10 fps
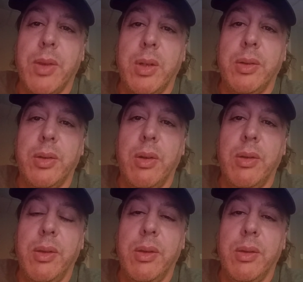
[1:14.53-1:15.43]
there's
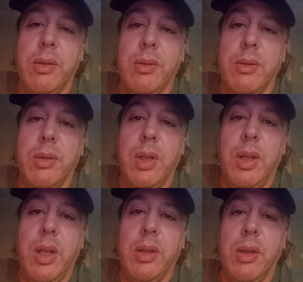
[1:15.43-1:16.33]
certain
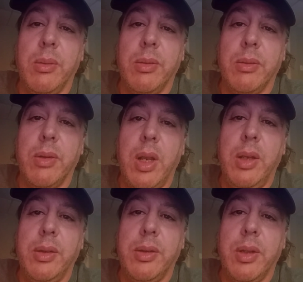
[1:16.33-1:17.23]
inalienable
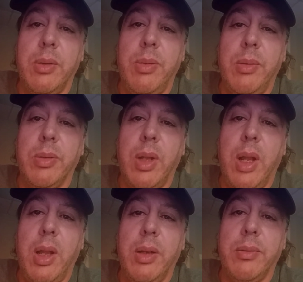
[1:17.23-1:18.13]
rights that people
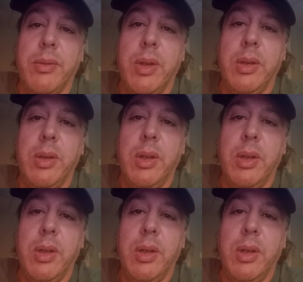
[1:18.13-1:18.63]
have that